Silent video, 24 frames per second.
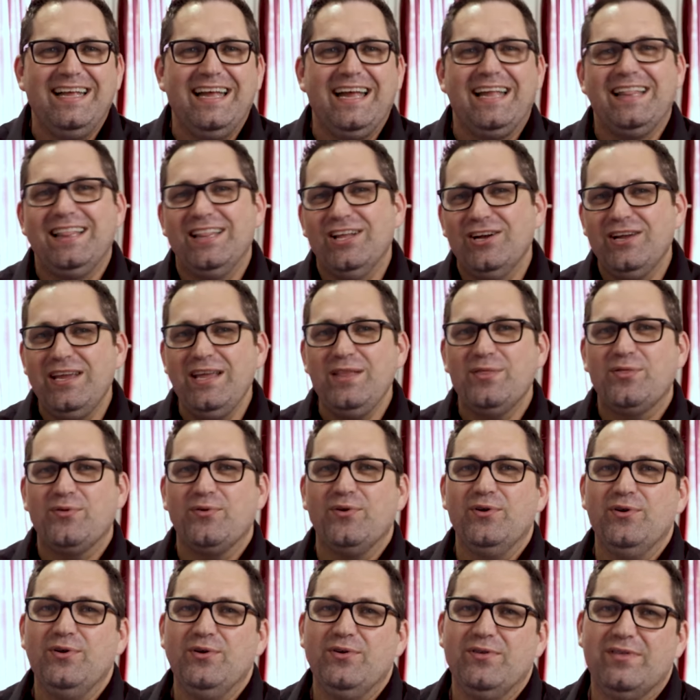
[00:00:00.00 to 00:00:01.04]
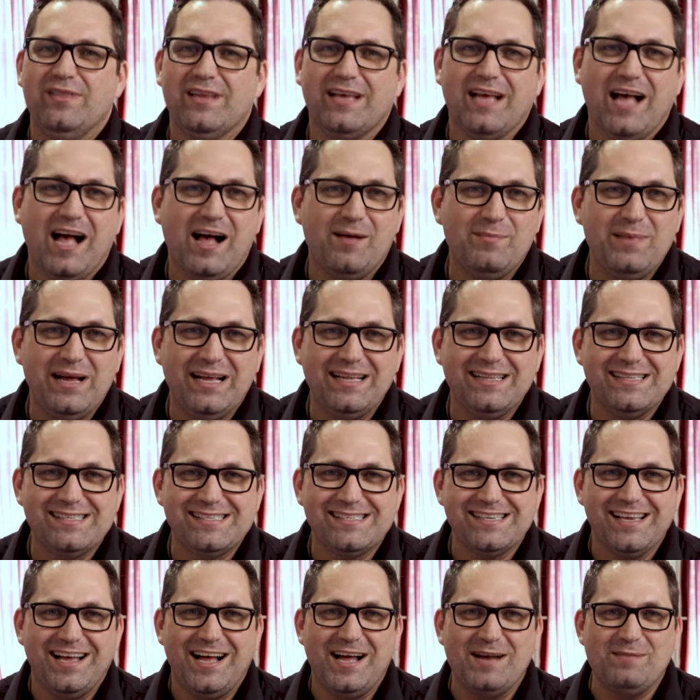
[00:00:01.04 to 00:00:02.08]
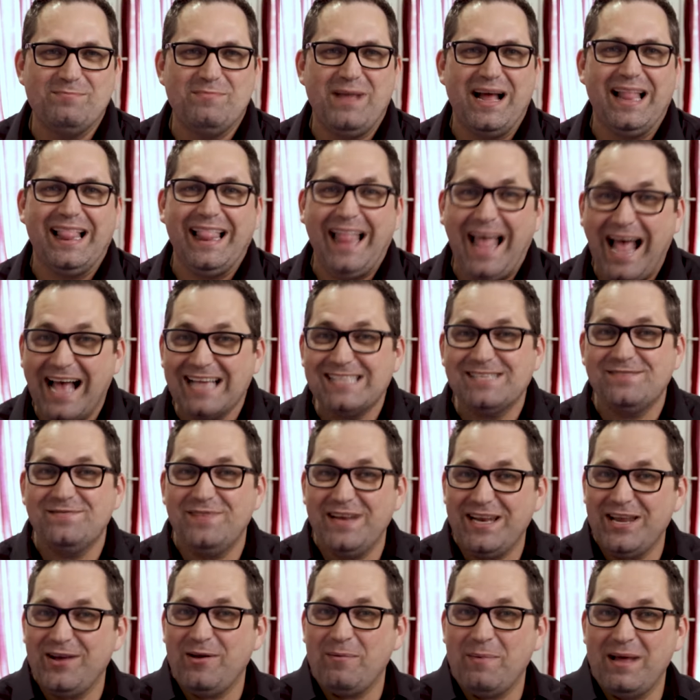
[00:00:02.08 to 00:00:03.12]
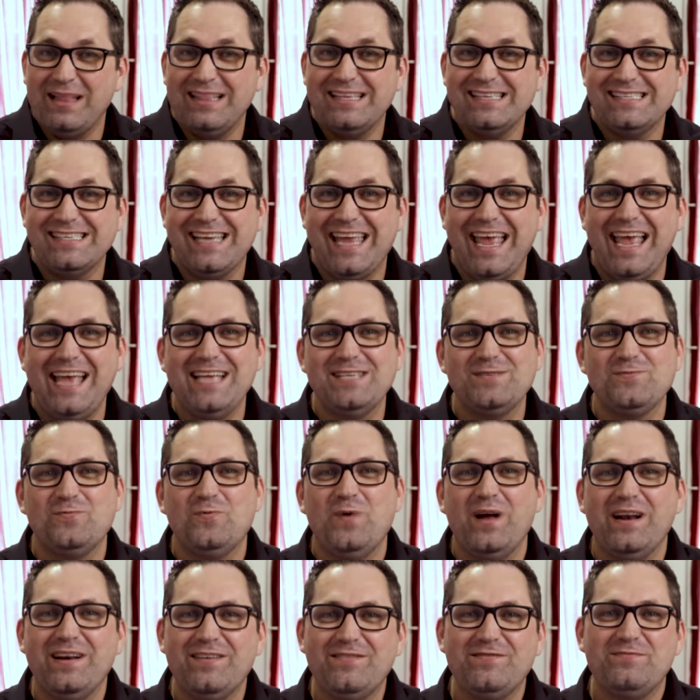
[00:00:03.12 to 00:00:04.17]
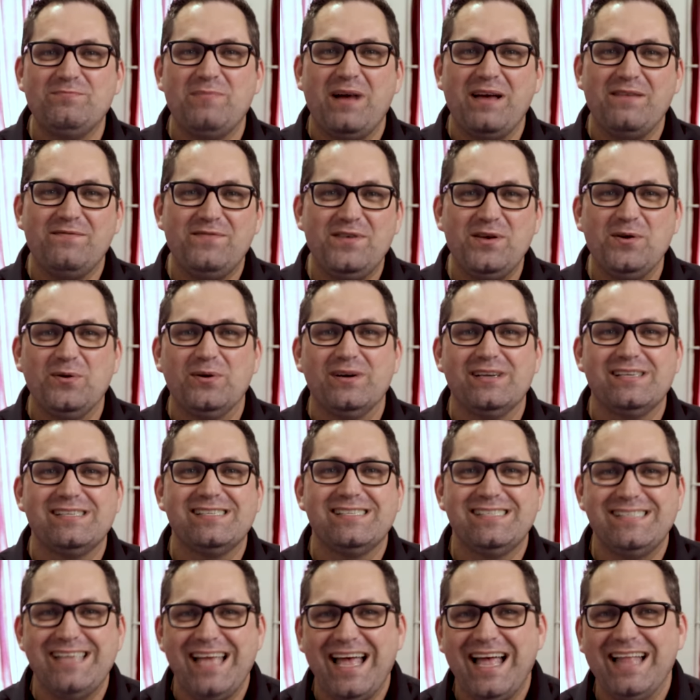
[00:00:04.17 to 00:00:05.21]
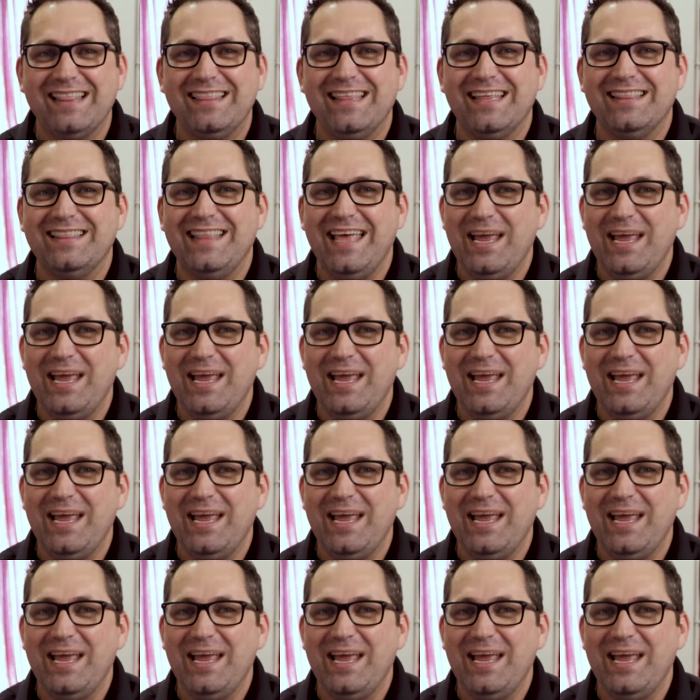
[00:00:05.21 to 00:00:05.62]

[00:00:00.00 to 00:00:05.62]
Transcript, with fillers: In looking through the comments on my last video about this case, one of my viewers said that